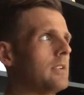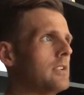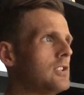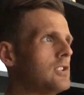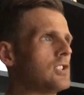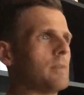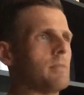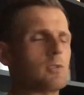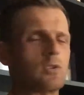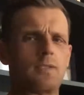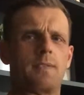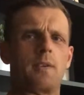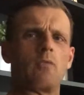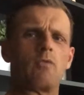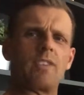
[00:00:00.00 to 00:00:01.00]
Stomach just
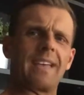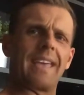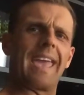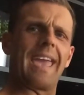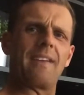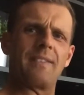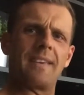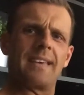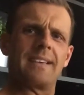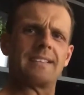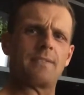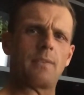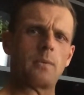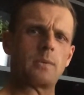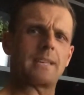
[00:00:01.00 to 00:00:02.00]
felt really heavy, as
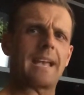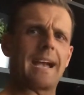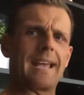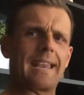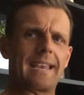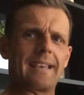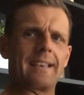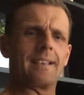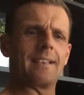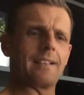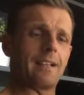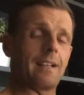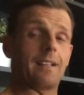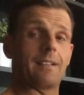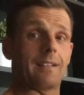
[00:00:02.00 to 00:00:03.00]
if I was carrying
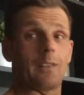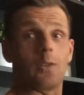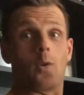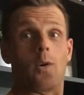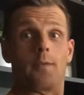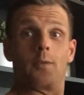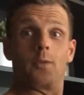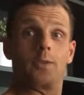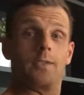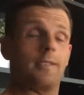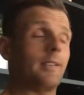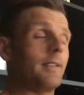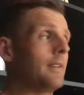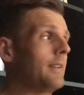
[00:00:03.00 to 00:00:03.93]
a lot of food,